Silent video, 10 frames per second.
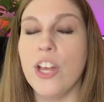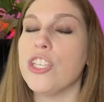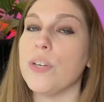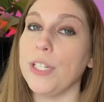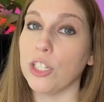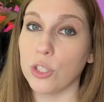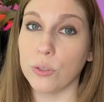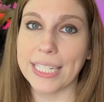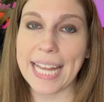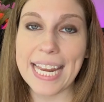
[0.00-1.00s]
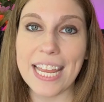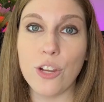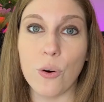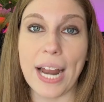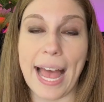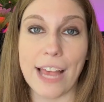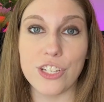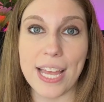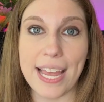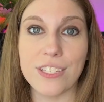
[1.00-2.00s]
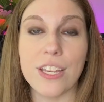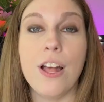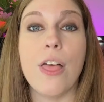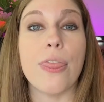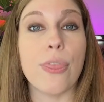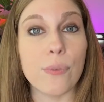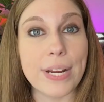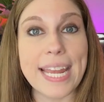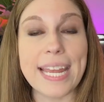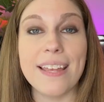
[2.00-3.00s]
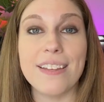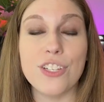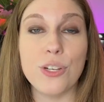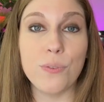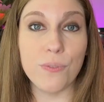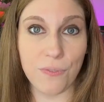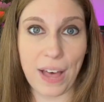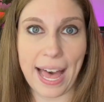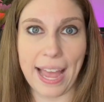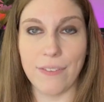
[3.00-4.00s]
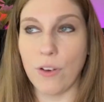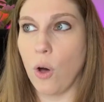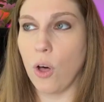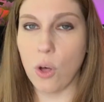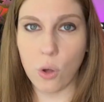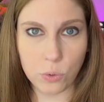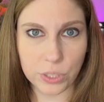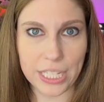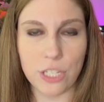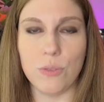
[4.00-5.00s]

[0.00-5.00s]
So when you're creating your hashtags, 3 to 5 only.